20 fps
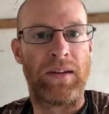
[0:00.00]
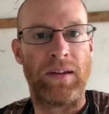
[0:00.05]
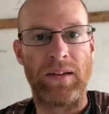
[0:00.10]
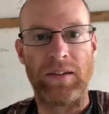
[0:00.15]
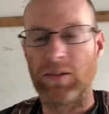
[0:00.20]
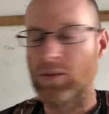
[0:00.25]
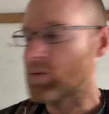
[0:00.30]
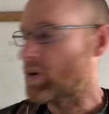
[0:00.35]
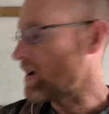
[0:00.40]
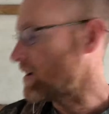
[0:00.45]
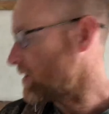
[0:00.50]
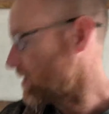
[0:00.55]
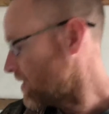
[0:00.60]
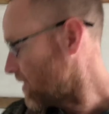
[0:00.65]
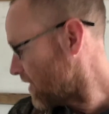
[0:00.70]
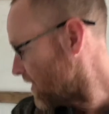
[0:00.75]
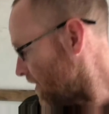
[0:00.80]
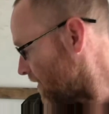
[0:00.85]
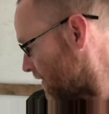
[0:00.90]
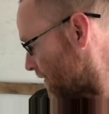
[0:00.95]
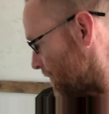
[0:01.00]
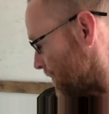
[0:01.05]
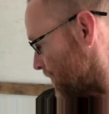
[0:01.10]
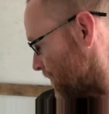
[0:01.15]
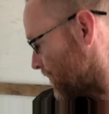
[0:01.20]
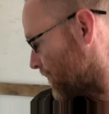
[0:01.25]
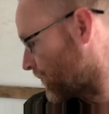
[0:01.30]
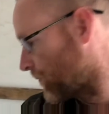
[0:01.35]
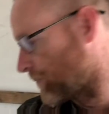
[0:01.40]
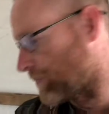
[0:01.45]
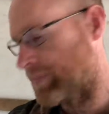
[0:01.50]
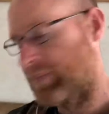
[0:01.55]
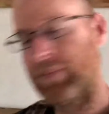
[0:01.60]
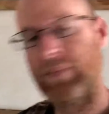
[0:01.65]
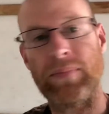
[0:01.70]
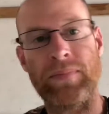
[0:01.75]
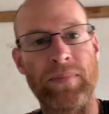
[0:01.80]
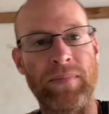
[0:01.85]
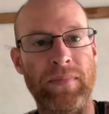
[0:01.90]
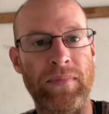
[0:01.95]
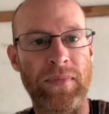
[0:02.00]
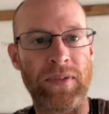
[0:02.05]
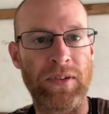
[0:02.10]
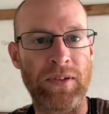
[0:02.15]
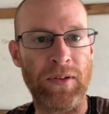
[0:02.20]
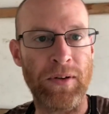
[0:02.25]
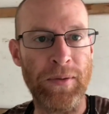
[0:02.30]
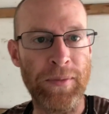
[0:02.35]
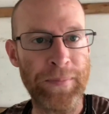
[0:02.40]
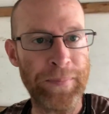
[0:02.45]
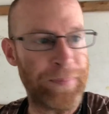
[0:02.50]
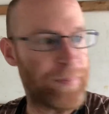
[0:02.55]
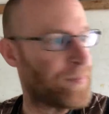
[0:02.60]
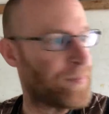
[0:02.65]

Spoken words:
it's raining again, so